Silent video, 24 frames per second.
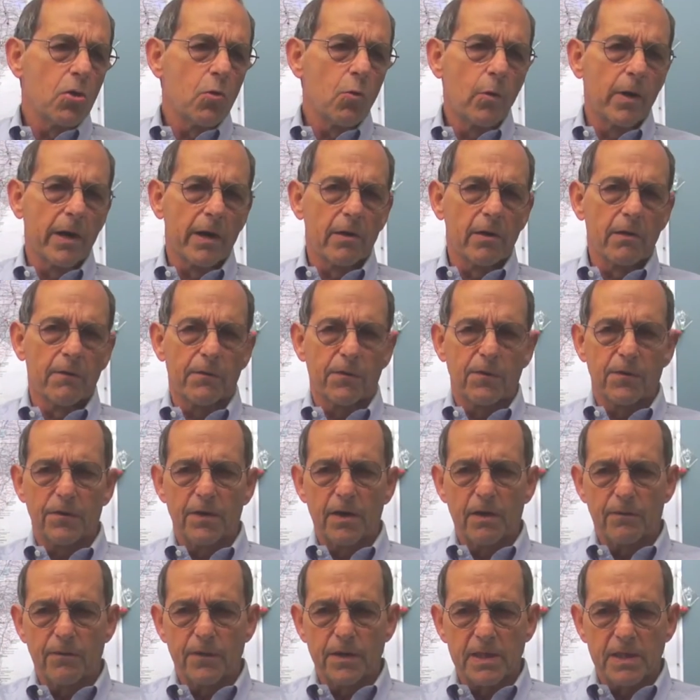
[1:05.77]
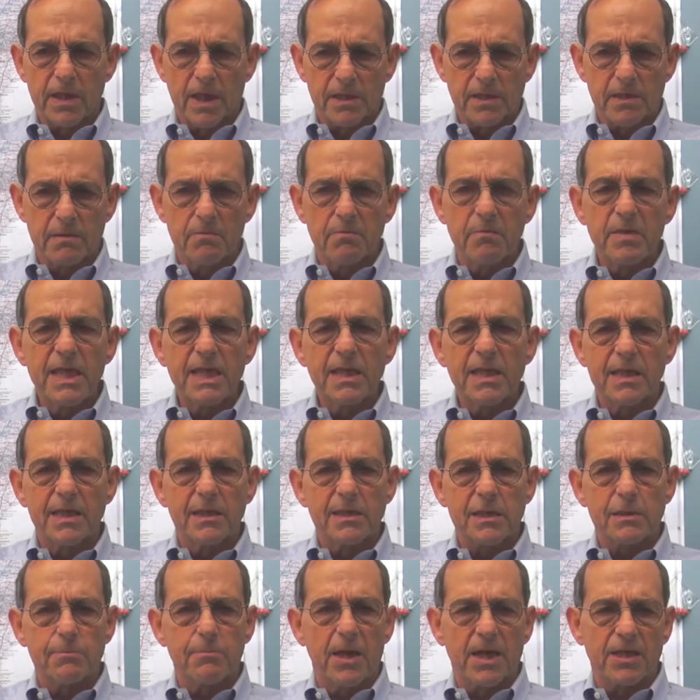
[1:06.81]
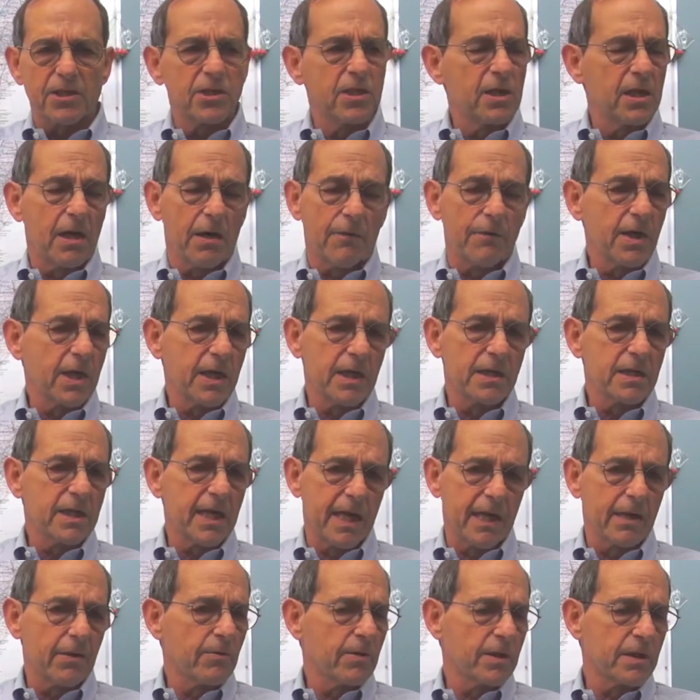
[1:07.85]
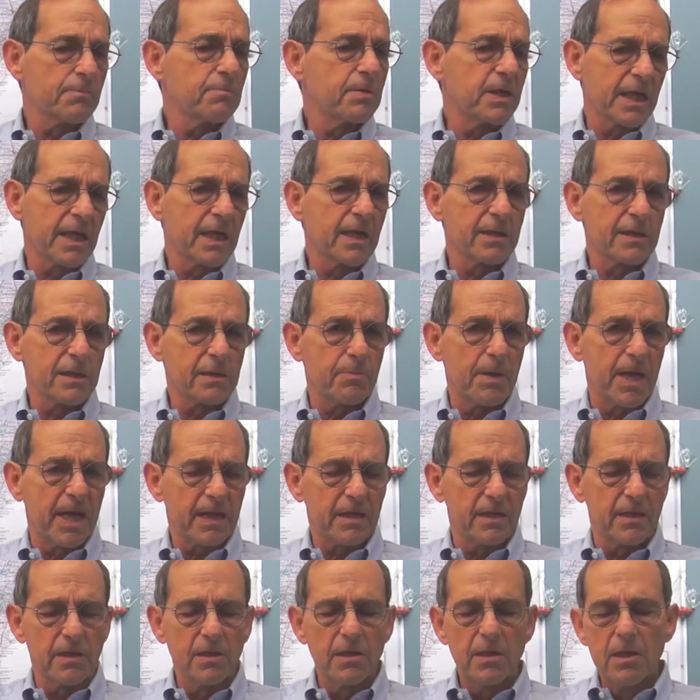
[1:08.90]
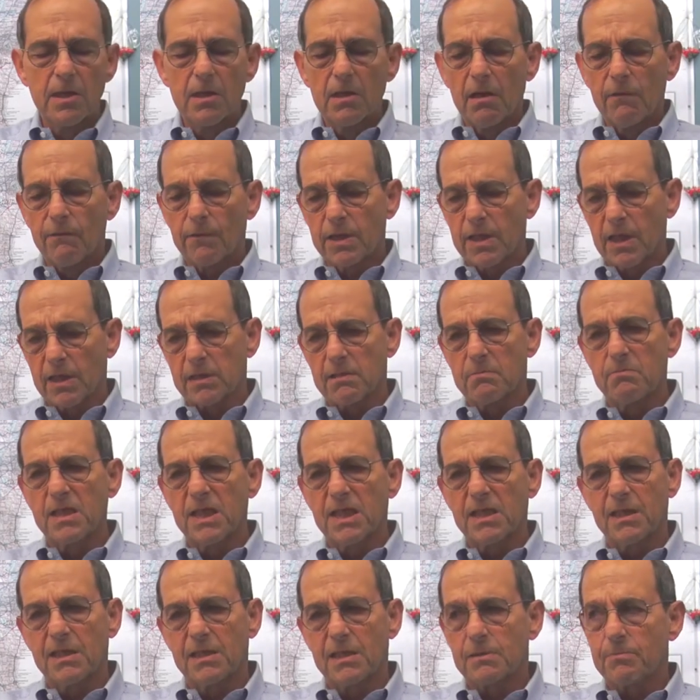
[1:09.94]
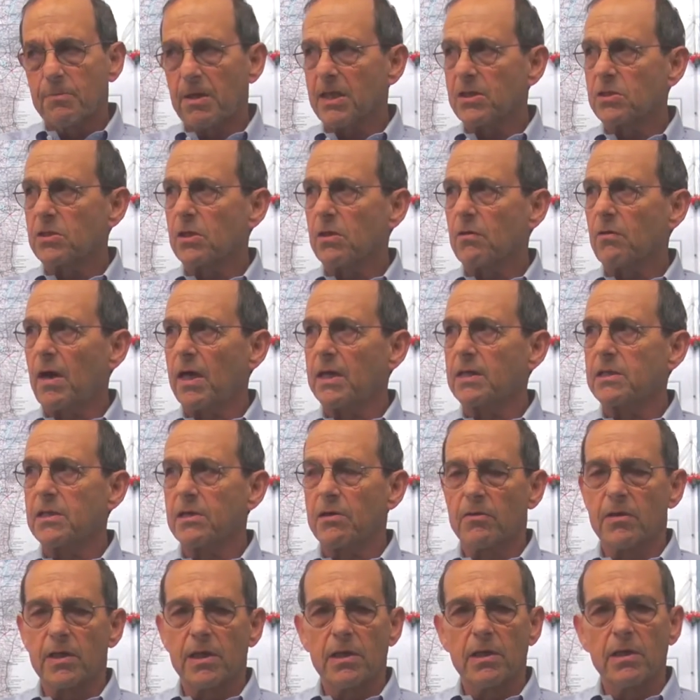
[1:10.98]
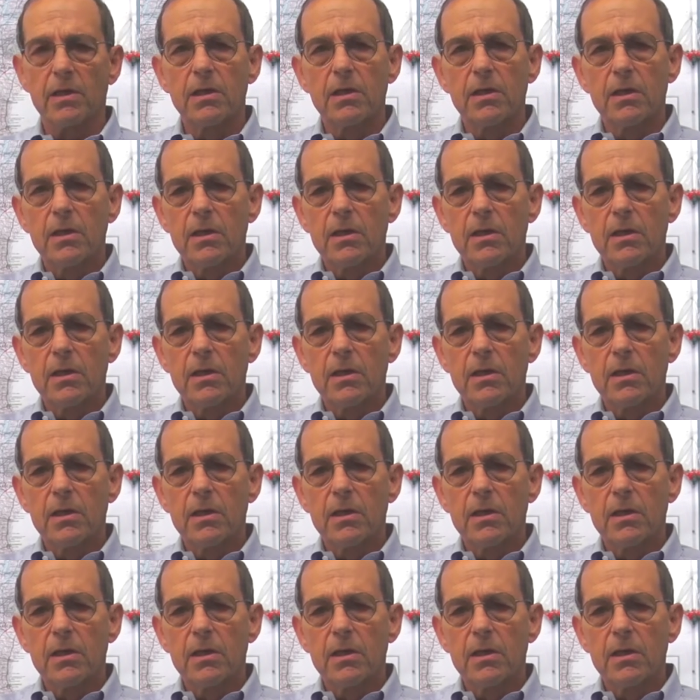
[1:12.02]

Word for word: where if, if it doesn't meet the inspection, and every container is being inspected, if it doesn't meet the inspection criteria,